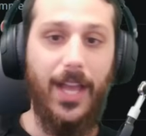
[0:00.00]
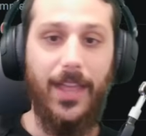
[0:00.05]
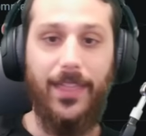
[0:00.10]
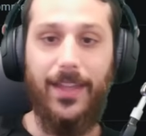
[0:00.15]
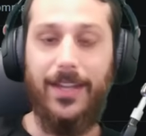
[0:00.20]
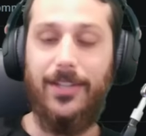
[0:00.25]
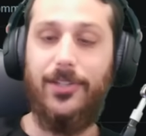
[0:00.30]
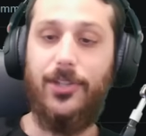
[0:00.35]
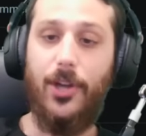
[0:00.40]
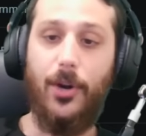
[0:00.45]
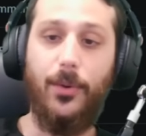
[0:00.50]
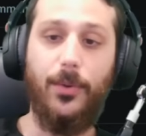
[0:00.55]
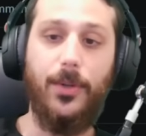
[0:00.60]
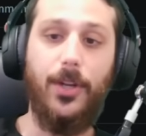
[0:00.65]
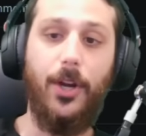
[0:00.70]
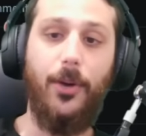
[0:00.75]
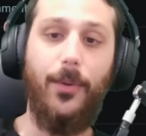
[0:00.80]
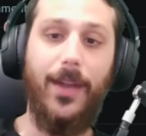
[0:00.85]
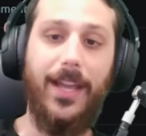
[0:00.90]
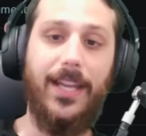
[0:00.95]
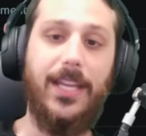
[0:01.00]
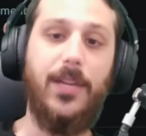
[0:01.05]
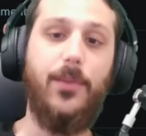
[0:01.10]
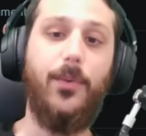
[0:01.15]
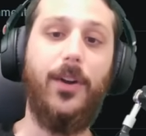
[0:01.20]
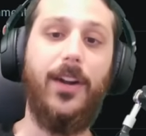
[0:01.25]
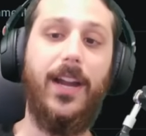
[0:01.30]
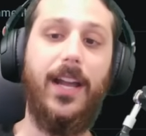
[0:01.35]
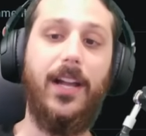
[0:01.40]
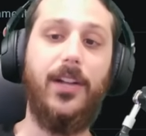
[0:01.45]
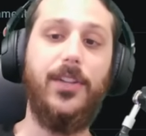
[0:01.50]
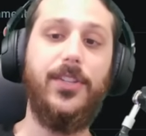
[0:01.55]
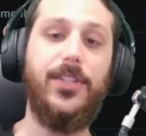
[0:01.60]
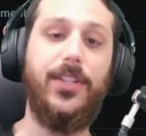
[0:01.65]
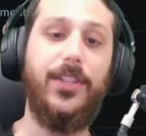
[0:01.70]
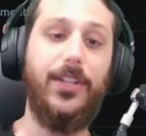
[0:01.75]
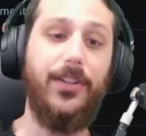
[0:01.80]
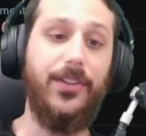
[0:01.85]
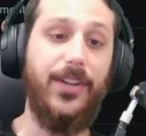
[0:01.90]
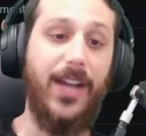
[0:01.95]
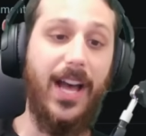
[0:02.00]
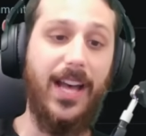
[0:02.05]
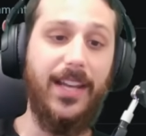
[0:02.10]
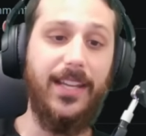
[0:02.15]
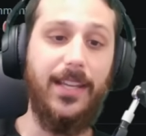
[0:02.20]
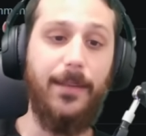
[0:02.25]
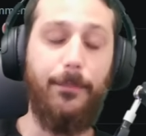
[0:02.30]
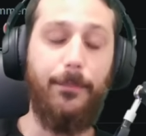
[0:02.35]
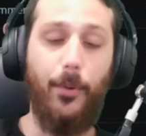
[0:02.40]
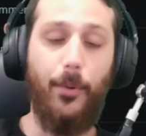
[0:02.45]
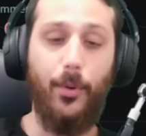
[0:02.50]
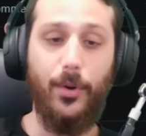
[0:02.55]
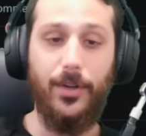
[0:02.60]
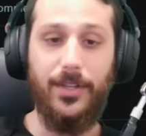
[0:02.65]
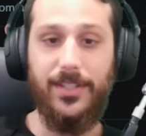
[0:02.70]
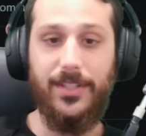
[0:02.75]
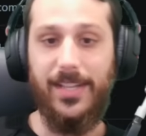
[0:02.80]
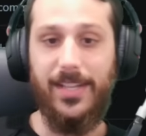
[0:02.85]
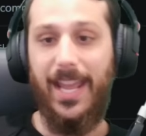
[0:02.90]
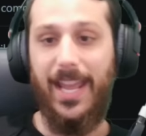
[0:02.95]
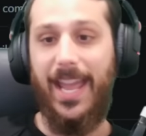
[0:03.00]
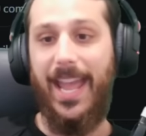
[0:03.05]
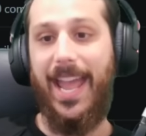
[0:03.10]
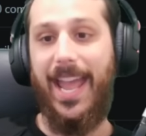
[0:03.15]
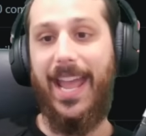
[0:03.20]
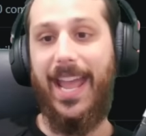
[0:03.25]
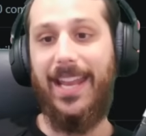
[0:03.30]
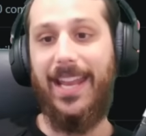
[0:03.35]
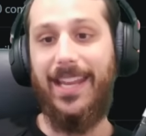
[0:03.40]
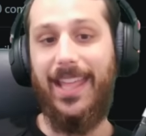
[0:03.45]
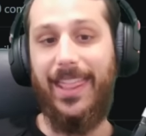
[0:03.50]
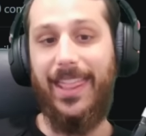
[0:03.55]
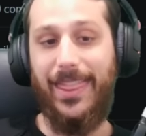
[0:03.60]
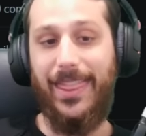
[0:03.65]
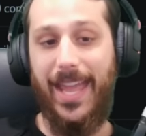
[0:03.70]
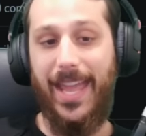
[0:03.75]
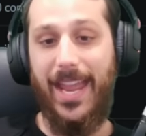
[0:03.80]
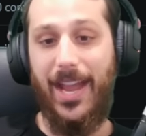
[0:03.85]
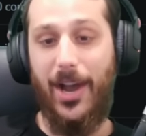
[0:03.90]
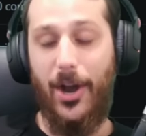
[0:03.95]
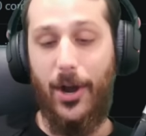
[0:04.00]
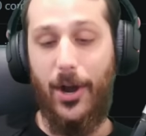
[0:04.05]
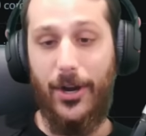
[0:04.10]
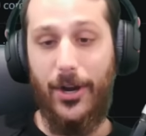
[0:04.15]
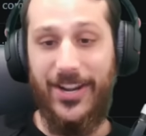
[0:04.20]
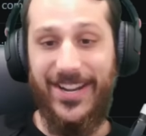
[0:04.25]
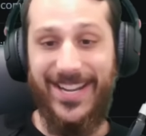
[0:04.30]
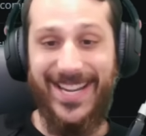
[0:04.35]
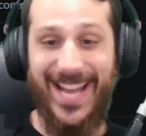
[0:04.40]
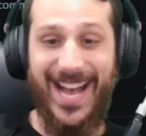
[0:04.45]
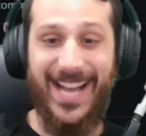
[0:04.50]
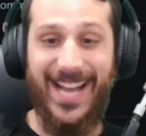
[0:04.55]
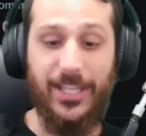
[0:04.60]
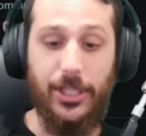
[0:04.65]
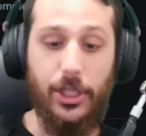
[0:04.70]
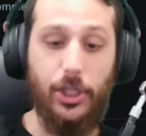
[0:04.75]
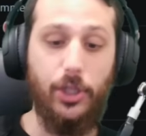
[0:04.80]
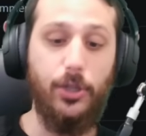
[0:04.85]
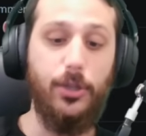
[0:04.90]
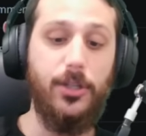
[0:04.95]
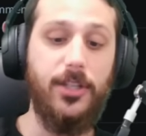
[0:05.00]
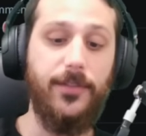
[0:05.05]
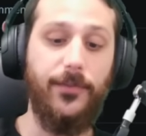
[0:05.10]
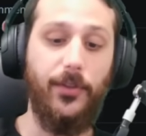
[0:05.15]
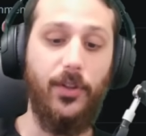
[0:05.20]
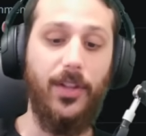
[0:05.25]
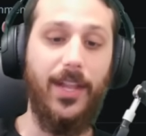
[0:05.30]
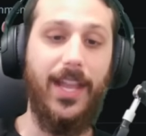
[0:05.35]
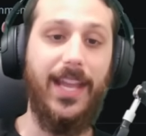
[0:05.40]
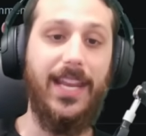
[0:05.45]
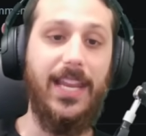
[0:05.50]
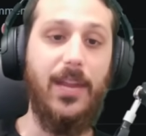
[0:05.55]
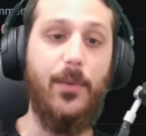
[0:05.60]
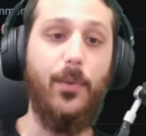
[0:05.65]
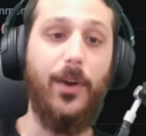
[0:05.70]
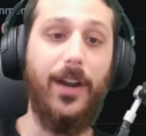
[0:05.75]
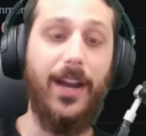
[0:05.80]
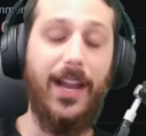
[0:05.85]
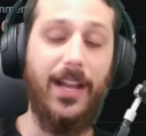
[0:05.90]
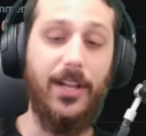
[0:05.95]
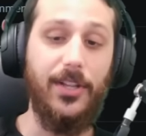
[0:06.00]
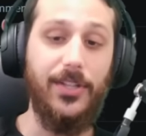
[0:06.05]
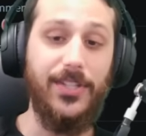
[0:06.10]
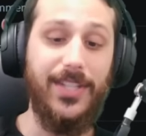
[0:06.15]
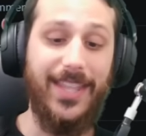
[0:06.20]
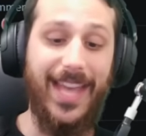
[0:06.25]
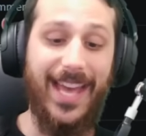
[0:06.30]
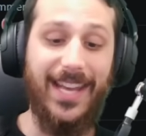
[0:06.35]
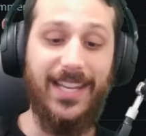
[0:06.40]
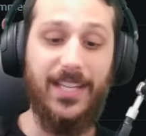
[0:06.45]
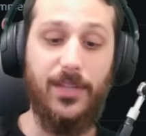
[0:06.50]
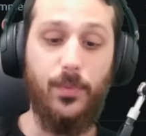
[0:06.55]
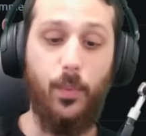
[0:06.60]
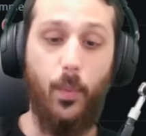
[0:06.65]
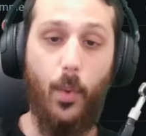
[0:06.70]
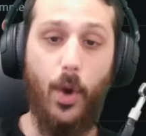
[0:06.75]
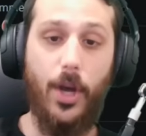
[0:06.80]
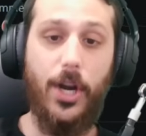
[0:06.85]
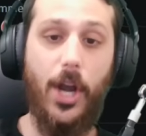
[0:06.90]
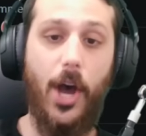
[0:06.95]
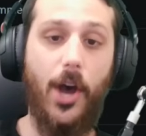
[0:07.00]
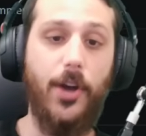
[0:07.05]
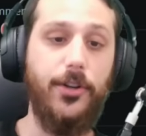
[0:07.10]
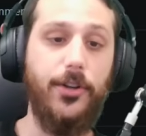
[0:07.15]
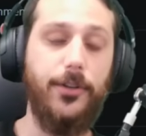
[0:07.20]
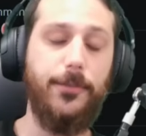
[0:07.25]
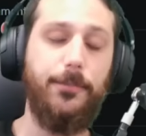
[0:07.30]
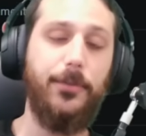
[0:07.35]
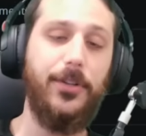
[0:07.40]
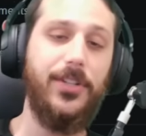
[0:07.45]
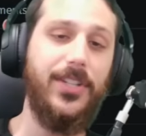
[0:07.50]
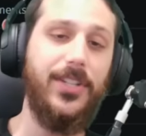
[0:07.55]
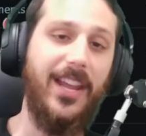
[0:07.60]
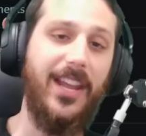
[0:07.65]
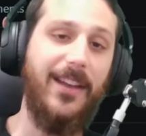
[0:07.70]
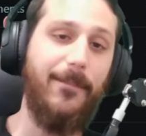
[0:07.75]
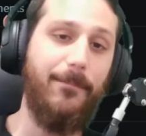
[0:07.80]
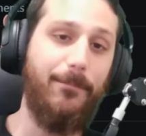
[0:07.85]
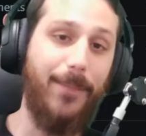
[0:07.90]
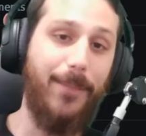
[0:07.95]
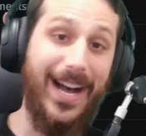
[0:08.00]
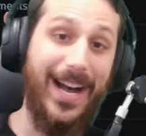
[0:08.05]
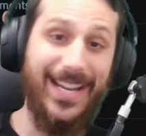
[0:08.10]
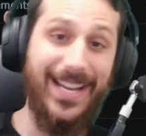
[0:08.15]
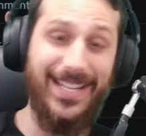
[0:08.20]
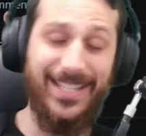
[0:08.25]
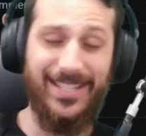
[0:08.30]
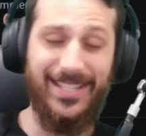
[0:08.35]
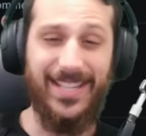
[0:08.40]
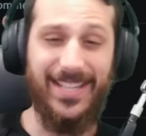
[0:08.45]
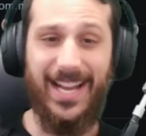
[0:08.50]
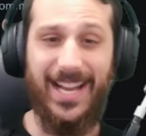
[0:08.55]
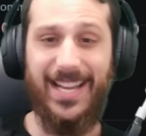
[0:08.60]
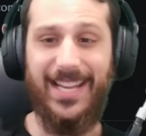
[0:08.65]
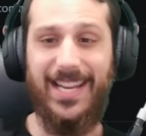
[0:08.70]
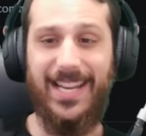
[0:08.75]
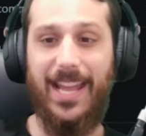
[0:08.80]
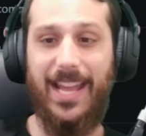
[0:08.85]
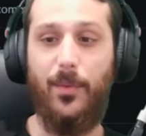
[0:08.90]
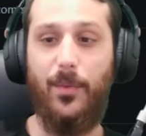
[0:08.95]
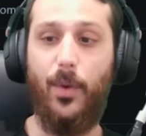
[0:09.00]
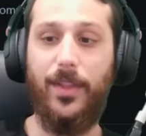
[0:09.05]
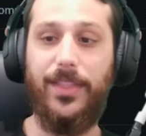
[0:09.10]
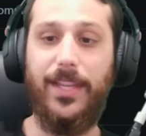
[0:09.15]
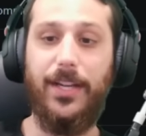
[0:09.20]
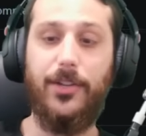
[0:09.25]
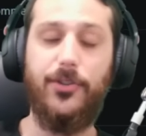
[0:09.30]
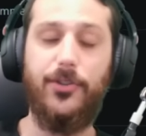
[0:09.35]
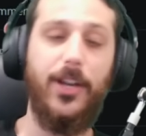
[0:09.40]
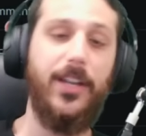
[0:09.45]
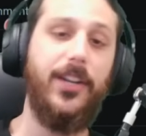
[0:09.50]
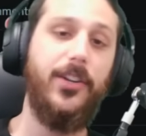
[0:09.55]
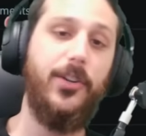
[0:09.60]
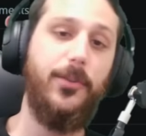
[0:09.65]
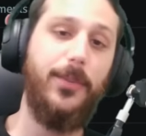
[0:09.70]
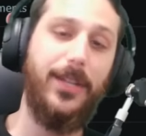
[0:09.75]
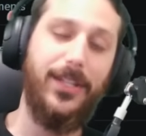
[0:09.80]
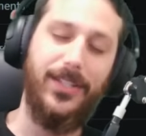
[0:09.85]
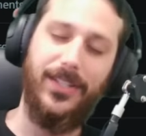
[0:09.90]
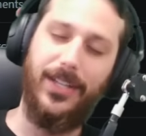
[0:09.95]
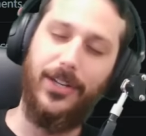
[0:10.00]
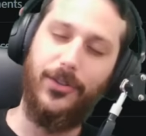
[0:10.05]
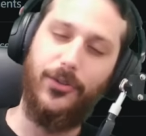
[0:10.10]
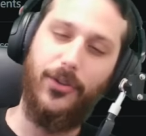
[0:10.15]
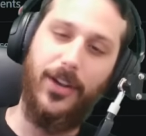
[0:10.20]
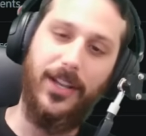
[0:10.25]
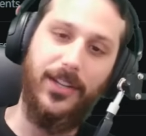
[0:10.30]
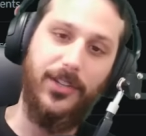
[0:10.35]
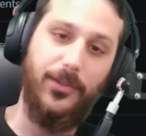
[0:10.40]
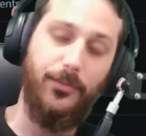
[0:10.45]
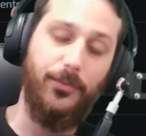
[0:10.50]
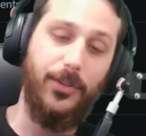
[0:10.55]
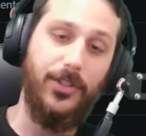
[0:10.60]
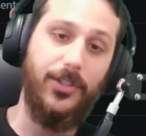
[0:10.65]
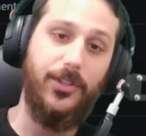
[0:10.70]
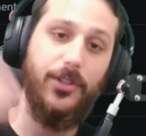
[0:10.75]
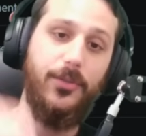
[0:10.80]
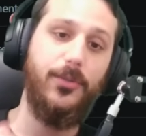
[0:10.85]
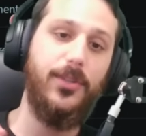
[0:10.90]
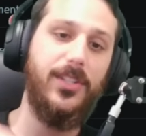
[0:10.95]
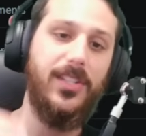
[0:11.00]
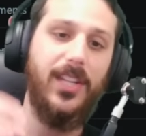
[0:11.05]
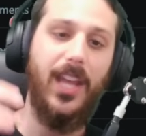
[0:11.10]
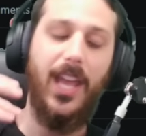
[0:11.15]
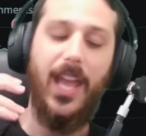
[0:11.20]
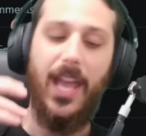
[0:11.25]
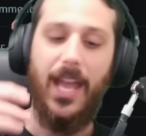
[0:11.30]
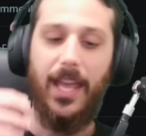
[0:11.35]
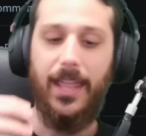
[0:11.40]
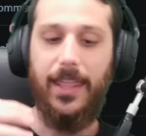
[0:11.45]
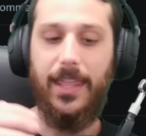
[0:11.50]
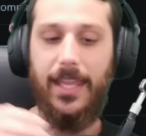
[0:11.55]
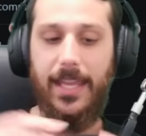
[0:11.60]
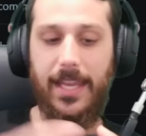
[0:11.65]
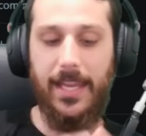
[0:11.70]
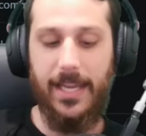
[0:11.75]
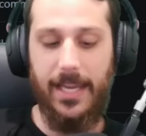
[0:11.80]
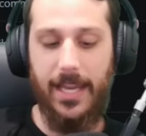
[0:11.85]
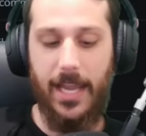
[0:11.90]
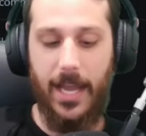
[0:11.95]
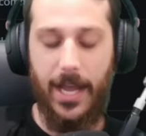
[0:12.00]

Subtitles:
They don't go anywhere else. They're not important, and they are not useful anywhere else. That is 100% by design and what they are trying to do because they are trying to reduce the